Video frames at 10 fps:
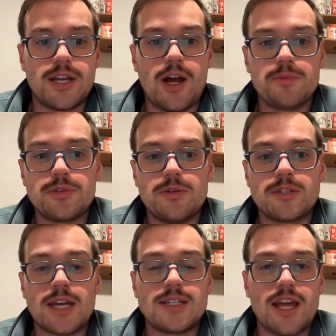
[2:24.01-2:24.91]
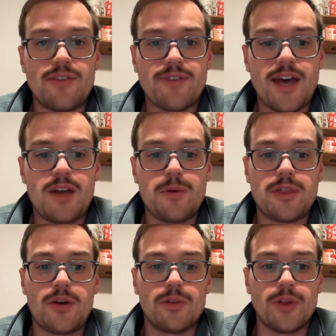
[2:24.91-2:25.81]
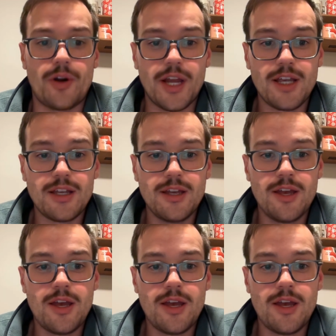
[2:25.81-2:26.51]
help students identify with their learning